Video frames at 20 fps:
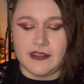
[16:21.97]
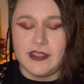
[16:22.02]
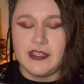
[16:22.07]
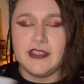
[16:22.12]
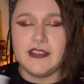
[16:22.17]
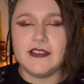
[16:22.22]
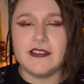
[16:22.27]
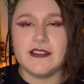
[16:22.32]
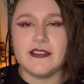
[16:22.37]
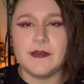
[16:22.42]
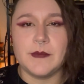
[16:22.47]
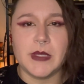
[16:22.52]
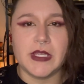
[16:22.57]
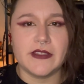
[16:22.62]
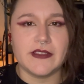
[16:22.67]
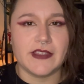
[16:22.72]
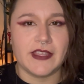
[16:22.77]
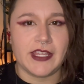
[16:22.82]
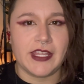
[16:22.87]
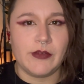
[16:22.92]

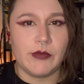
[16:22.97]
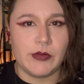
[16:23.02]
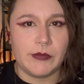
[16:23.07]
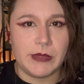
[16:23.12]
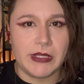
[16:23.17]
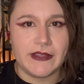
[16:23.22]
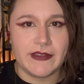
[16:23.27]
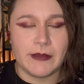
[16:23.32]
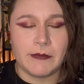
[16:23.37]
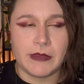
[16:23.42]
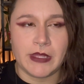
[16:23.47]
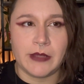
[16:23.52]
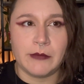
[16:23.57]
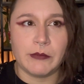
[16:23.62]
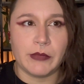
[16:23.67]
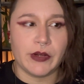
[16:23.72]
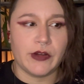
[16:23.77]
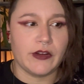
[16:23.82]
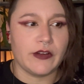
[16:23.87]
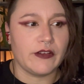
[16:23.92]
smells like it would be something
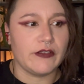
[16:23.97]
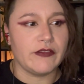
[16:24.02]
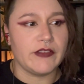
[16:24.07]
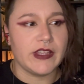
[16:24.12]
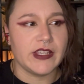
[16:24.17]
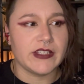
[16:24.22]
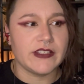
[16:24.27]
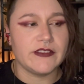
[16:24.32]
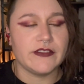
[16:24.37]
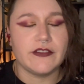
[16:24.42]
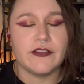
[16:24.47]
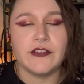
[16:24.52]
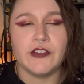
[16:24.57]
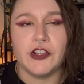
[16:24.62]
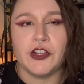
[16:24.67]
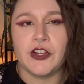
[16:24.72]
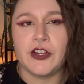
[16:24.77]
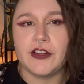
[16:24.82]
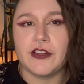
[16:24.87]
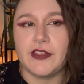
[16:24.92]
perfect
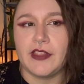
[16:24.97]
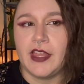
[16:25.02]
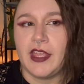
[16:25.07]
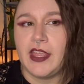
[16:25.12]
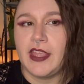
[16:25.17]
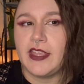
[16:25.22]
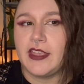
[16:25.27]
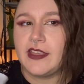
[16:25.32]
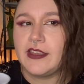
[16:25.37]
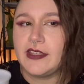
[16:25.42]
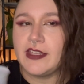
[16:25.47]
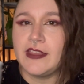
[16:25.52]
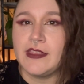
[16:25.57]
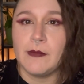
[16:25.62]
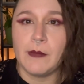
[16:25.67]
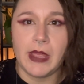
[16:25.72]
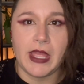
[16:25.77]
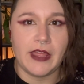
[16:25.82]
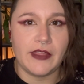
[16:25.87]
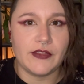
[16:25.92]
for, like, in the
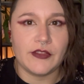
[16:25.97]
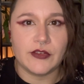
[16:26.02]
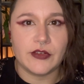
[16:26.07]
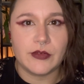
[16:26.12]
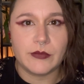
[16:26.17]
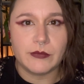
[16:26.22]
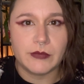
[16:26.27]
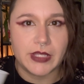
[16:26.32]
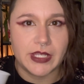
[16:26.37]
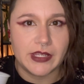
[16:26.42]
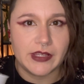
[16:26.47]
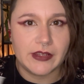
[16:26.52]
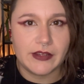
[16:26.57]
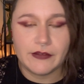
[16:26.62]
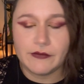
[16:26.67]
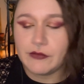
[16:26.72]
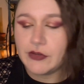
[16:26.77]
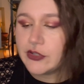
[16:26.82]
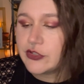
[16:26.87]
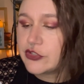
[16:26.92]
bathroom,
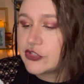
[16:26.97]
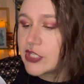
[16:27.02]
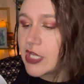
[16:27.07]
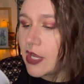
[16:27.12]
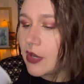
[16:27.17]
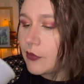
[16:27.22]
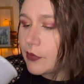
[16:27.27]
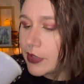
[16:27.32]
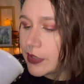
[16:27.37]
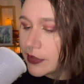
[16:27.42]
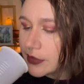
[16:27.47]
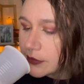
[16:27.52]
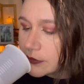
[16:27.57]
like for a shower.